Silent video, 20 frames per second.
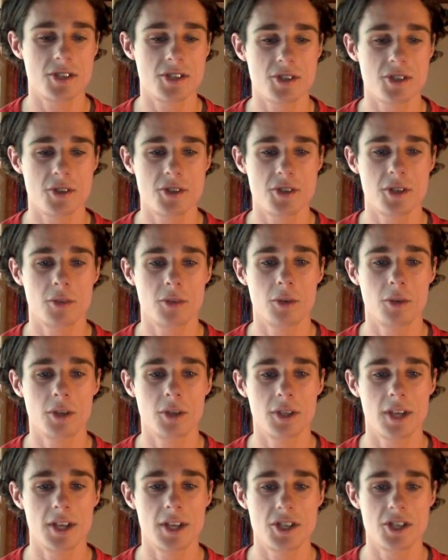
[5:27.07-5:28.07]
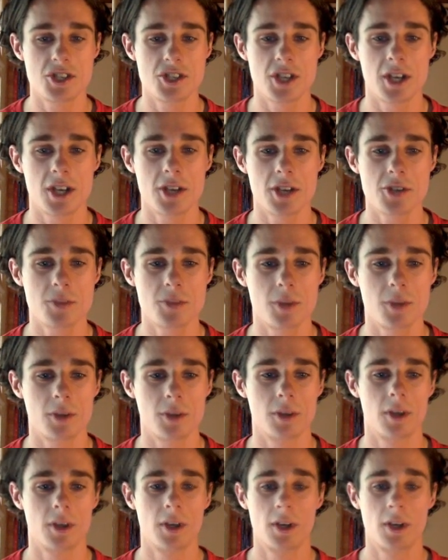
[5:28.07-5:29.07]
so didn't really get his chance, but